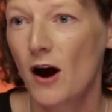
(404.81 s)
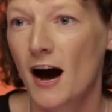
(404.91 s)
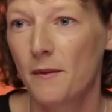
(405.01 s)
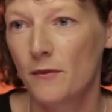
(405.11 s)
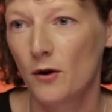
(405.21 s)

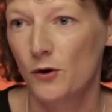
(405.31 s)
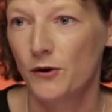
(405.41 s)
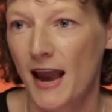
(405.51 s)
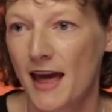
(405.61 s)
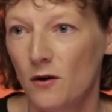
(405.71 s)
who
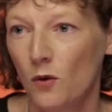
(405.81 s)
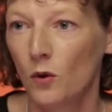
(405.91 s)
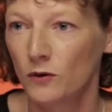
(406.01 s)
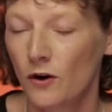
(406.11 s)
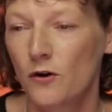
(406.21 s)

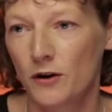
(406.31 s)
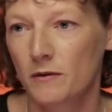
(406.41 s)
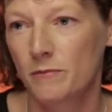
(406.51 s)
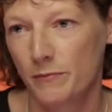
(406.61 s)
can